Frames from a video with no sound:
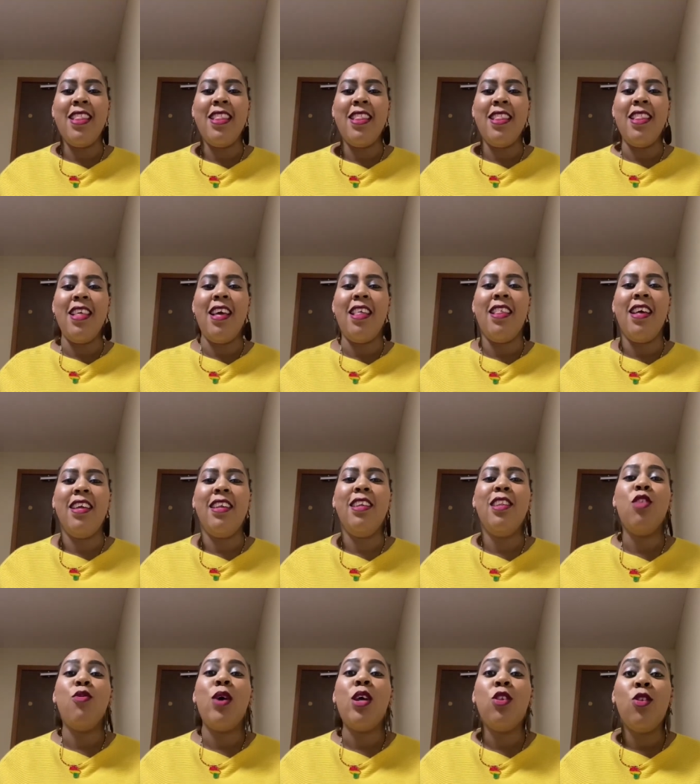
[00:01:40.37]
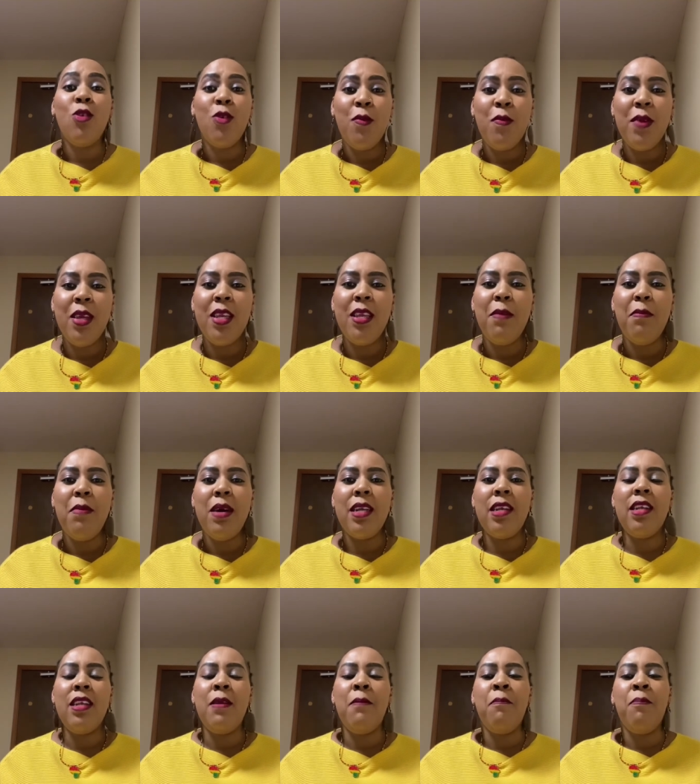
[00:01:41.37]
There are 13. There were so many, but
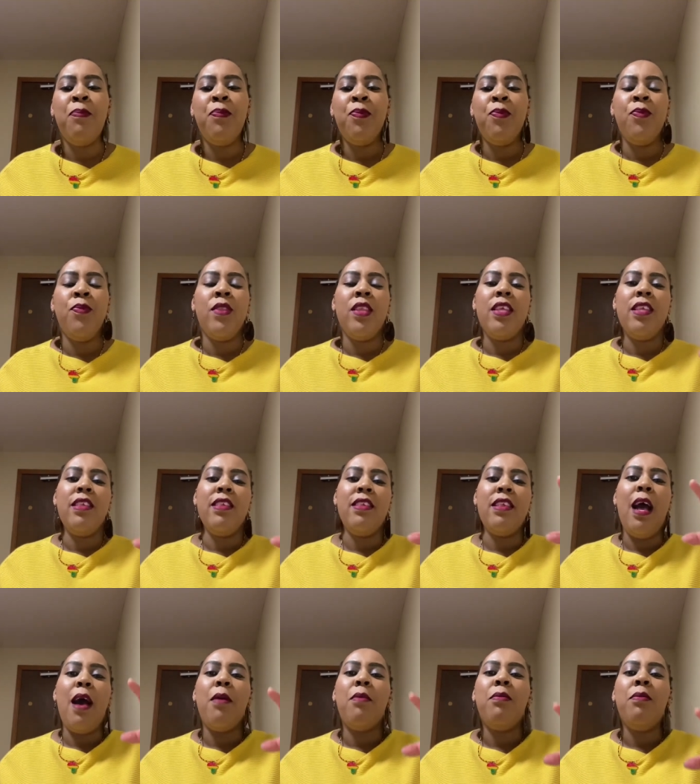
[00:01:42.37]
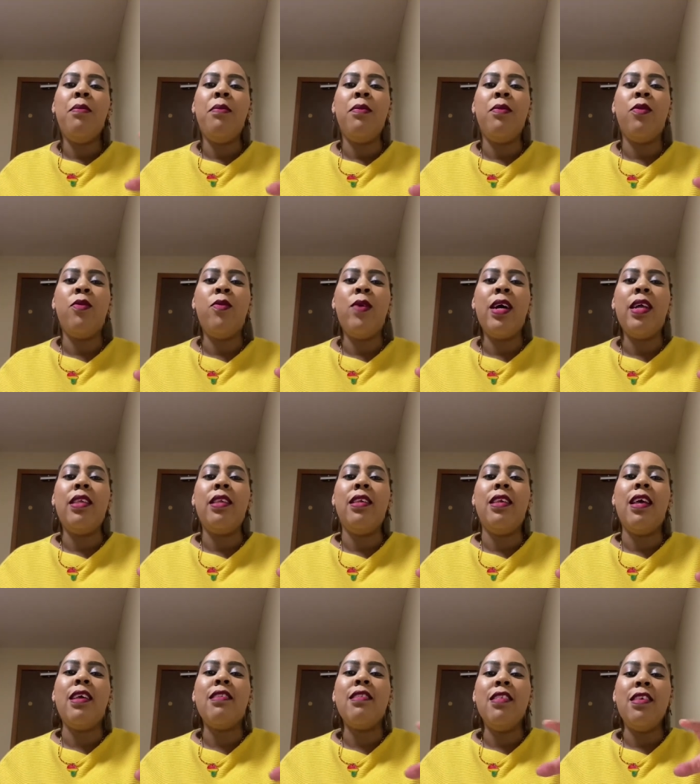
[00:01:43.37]
some were
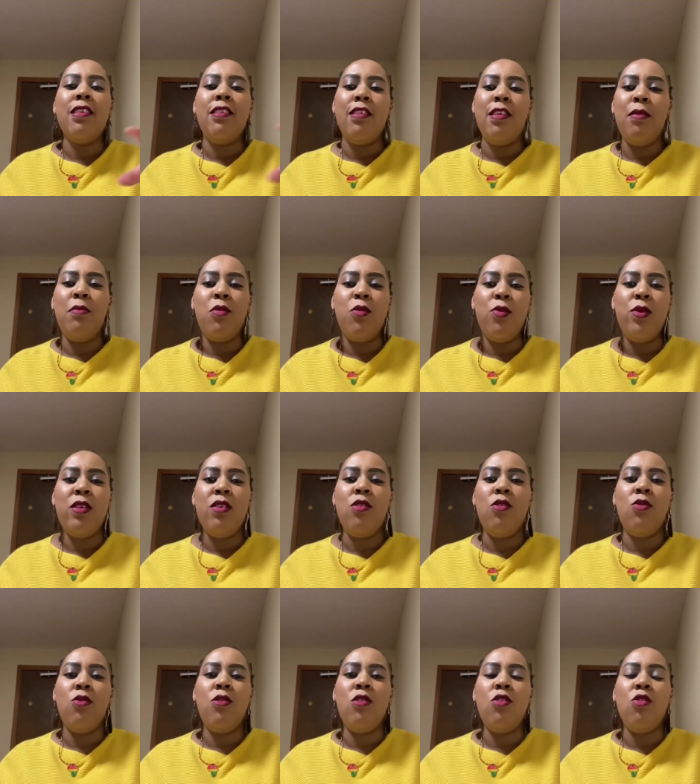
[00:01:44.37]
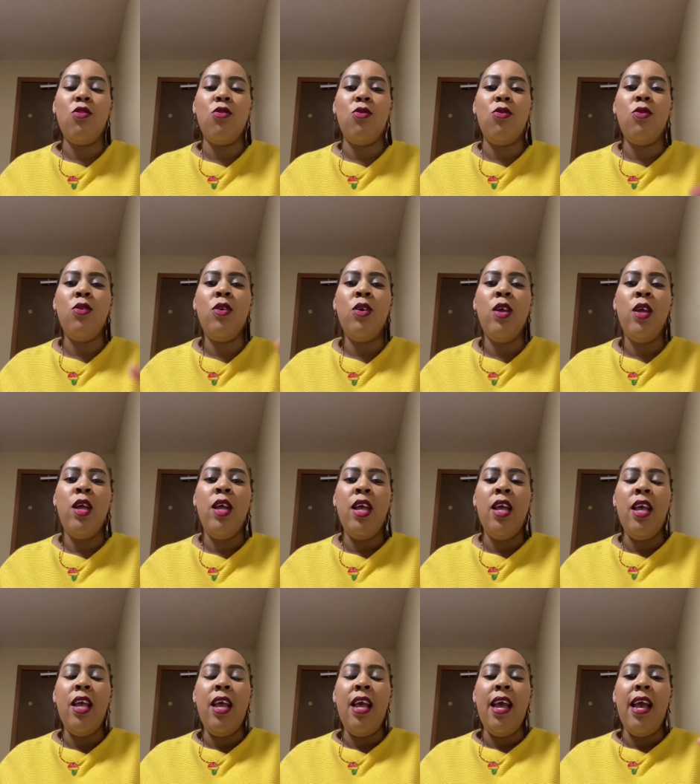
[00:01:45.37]
just the same questions. So
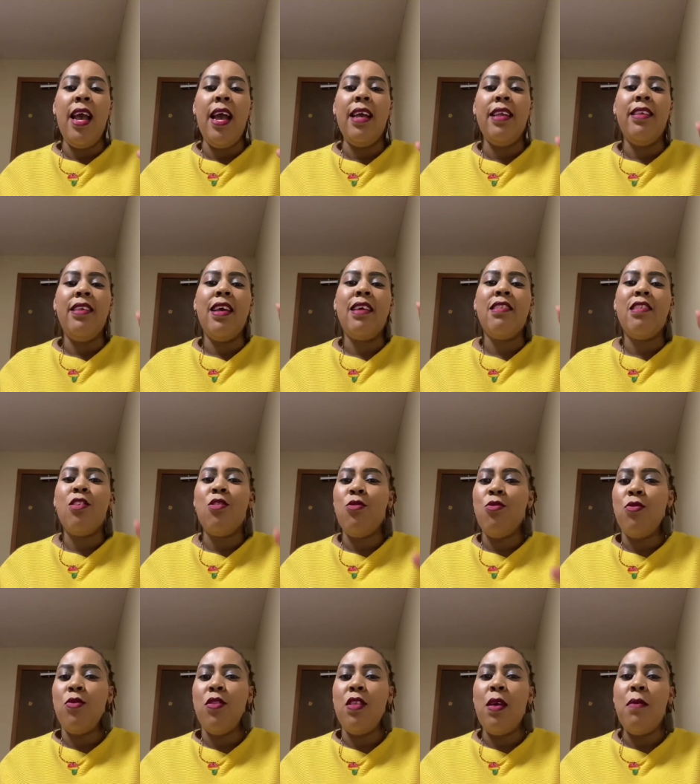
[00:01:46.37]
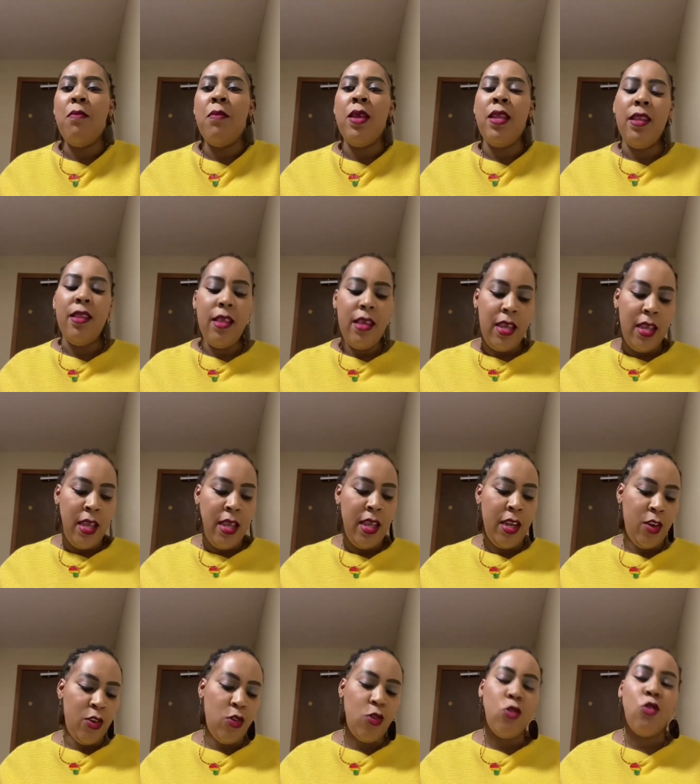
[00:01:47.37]
I just took them and they
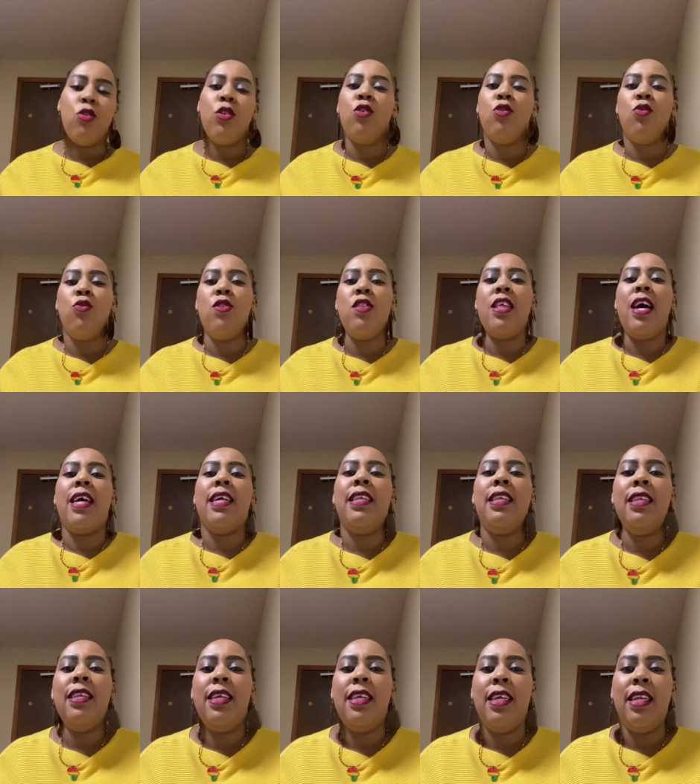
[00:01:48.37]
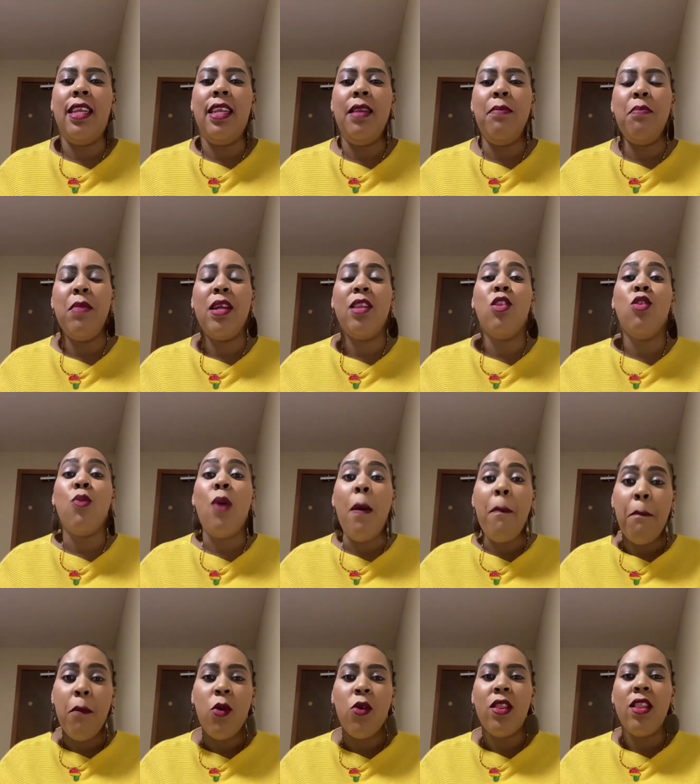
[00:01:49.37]
totaled to 13, but there were
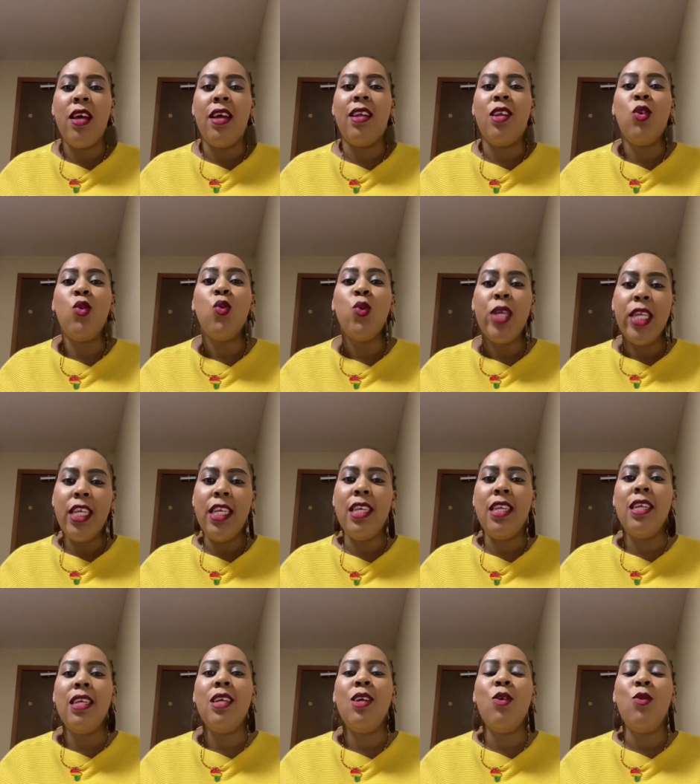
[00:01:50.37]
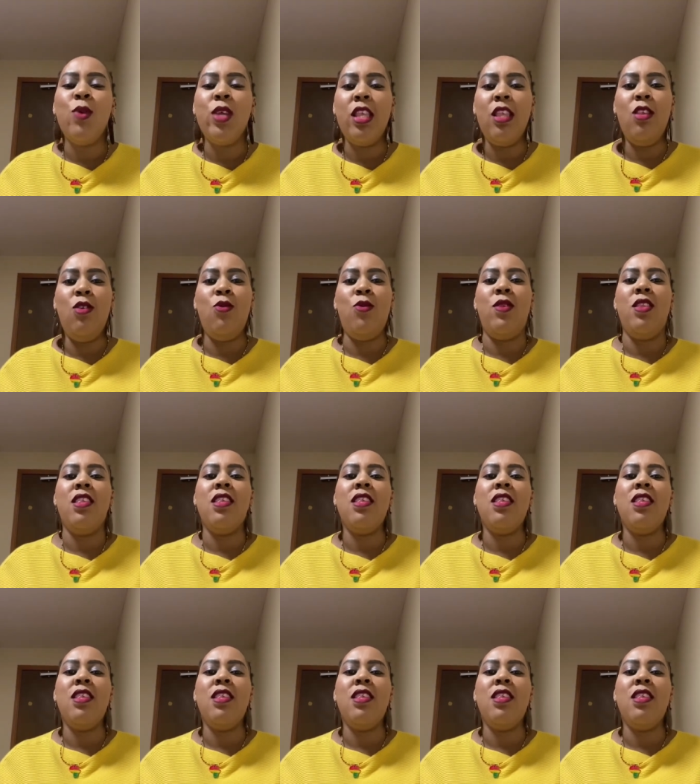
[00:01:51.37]
more than 20 questions.